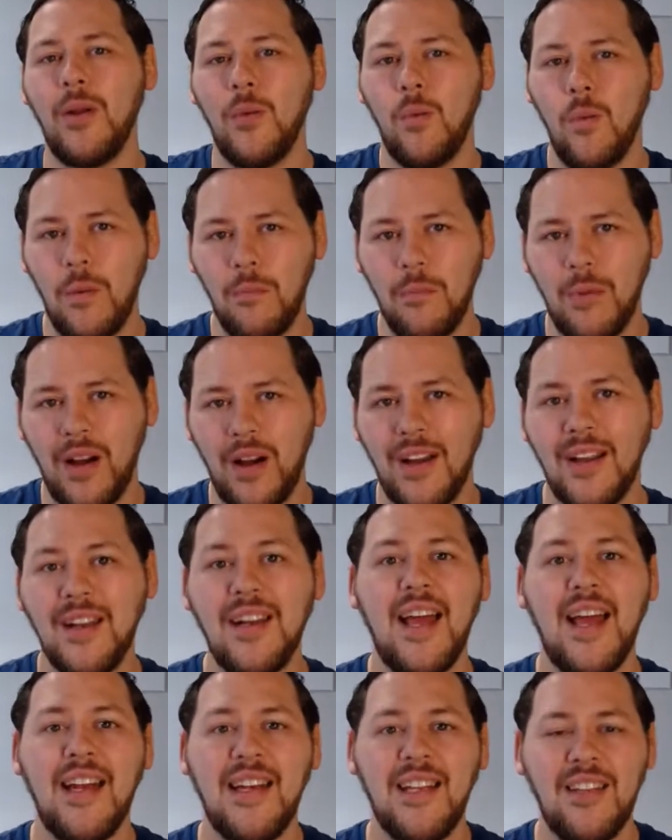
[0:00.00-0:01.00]
in one pile.
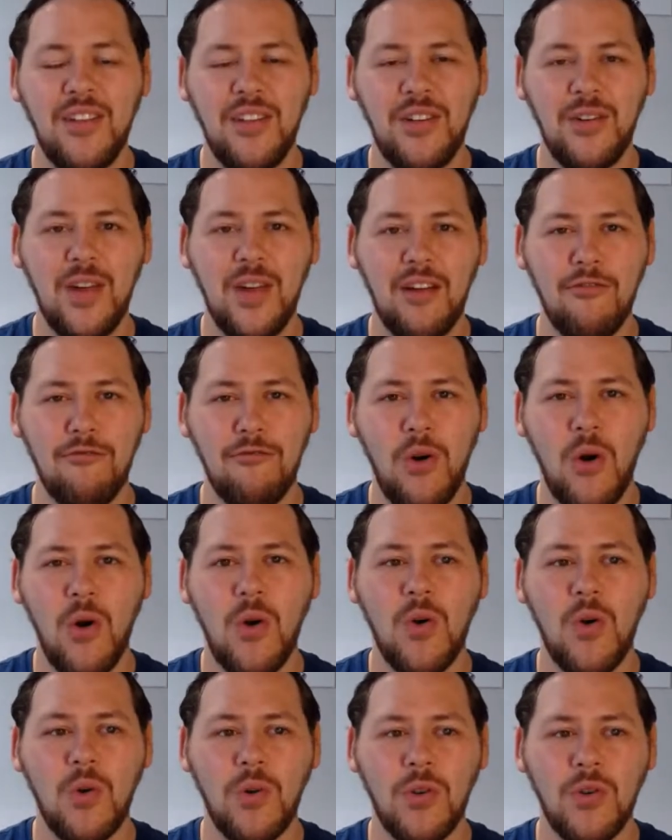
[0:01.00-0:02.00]
Any that you get
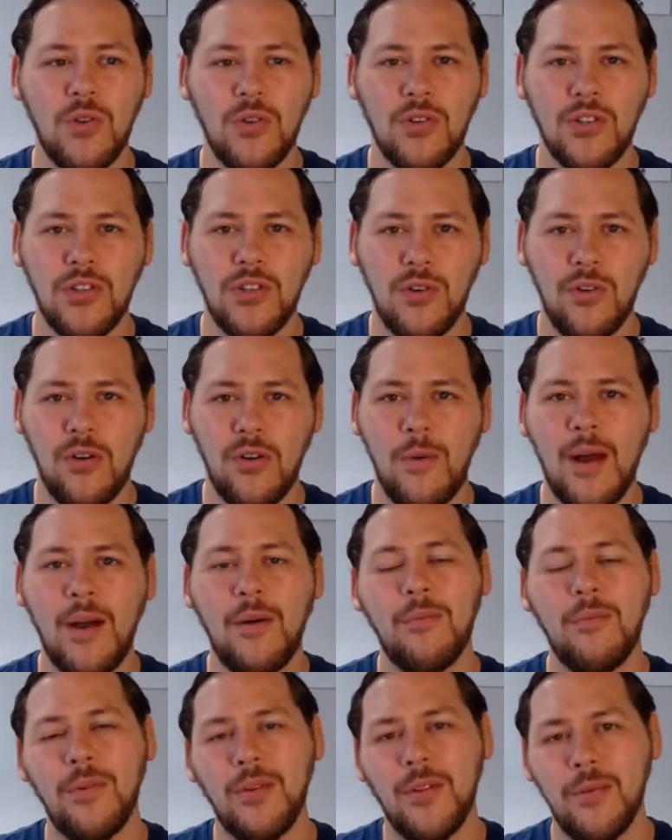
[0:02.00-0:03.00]
wrong or you're not sure
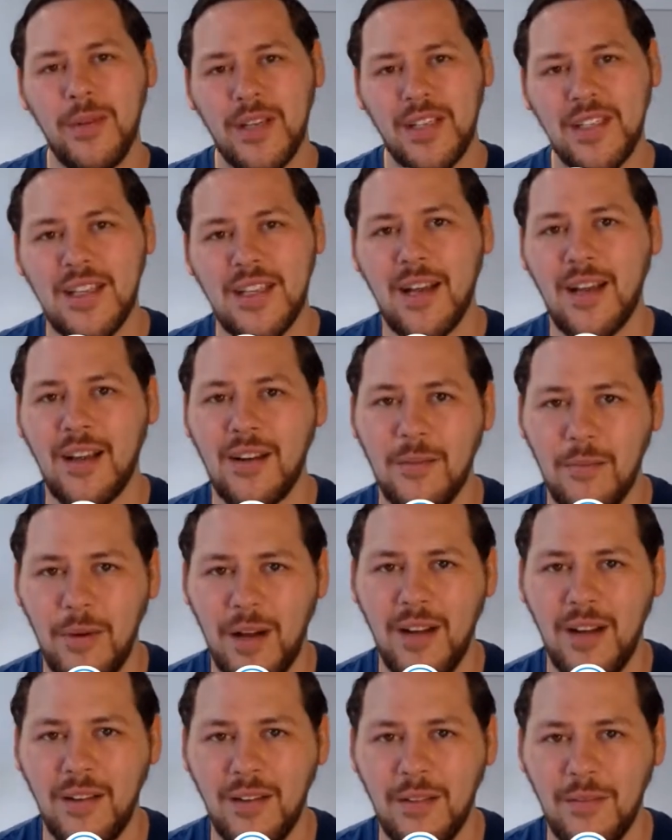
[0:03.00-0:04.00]
about, put them in a second
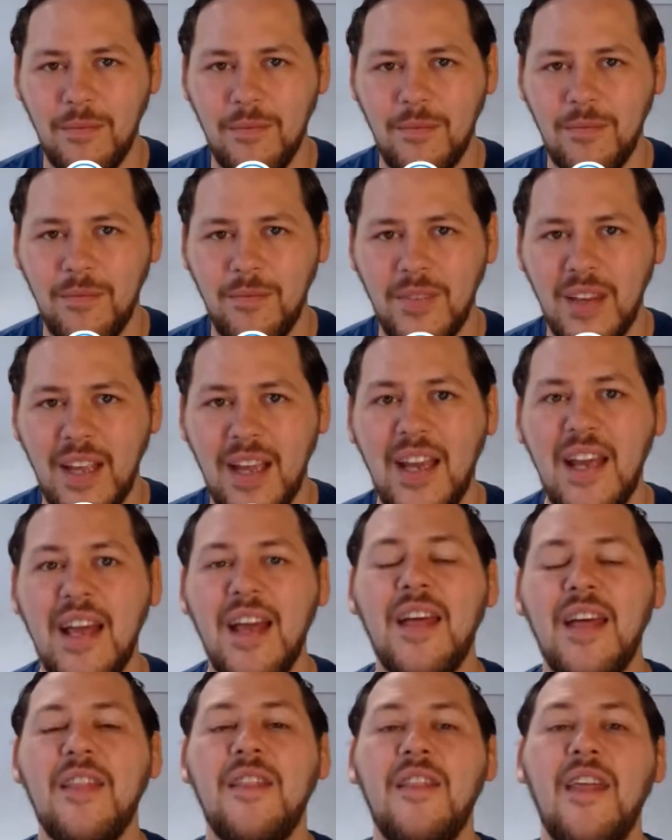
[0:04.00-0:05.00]
pile.
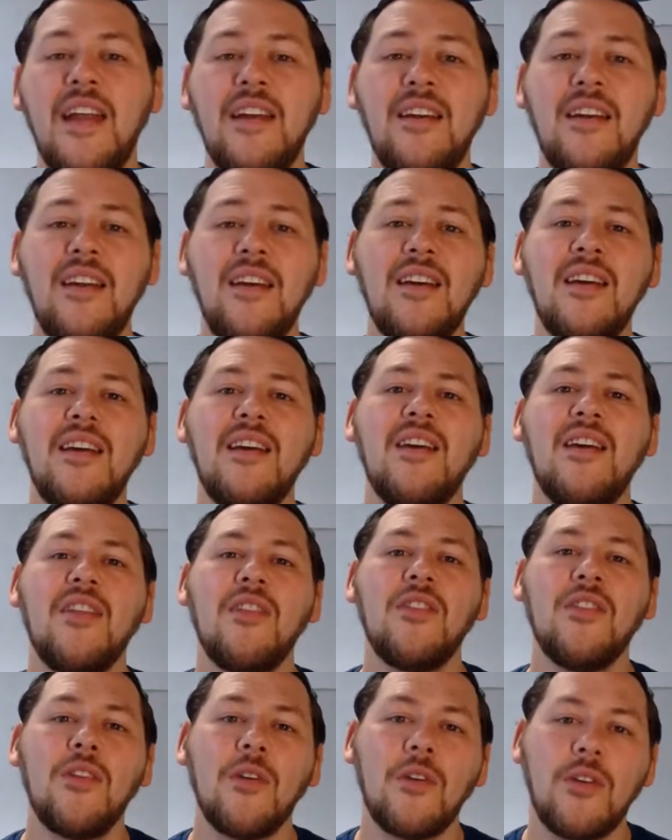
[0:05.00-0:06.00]
Then
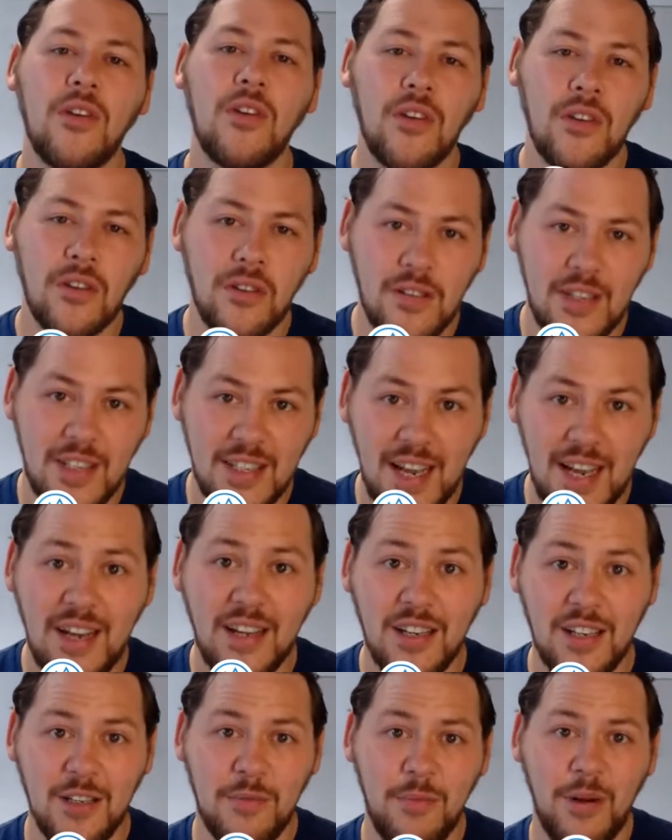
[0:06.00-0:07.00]
the
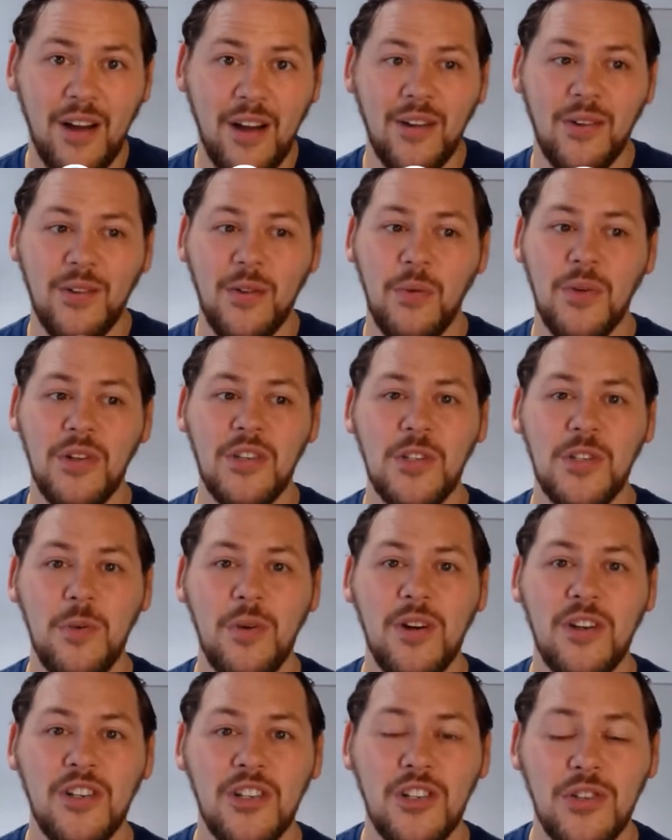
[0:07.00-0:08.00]
second pile, the ones you
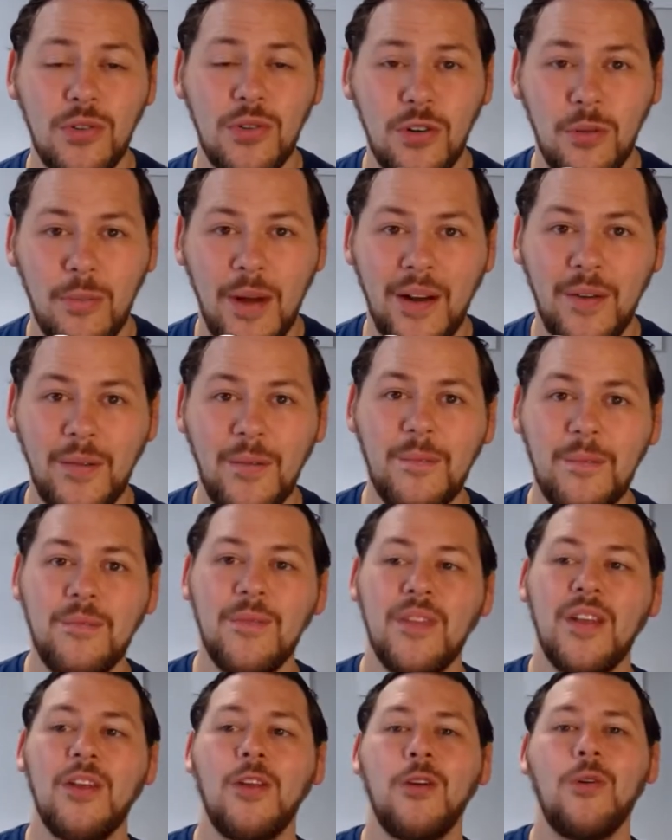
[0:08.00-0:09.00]
weren't sure about,
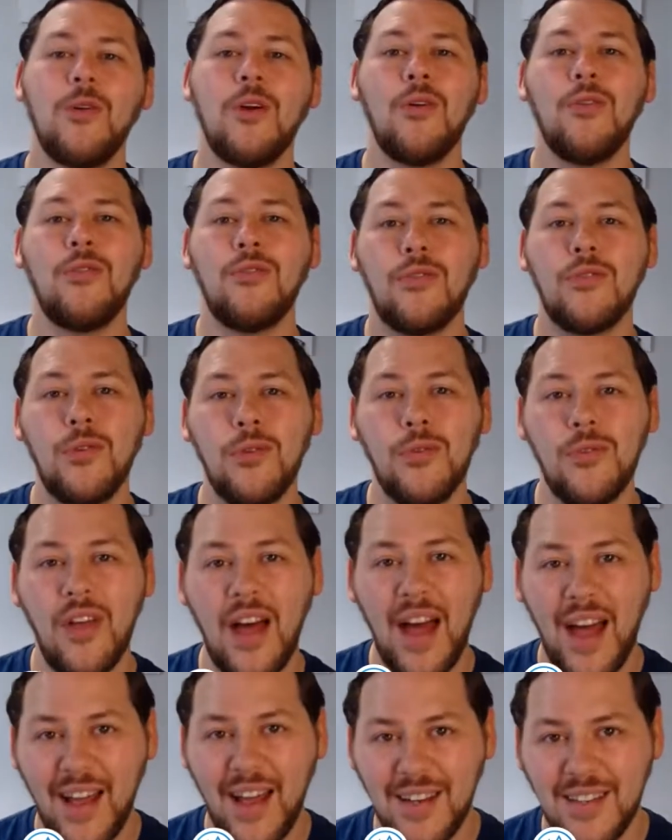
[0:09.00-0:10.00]
you go through
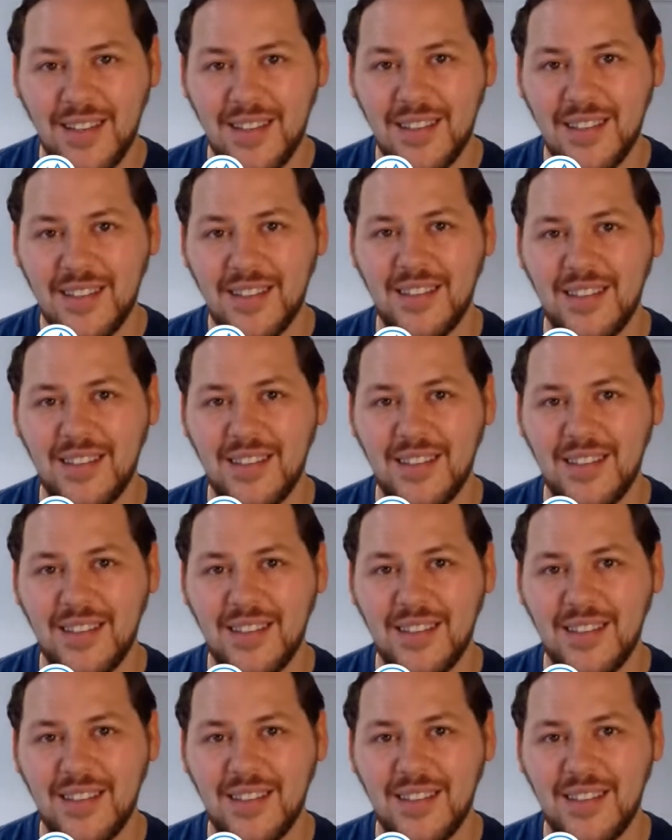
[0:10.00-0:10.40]
that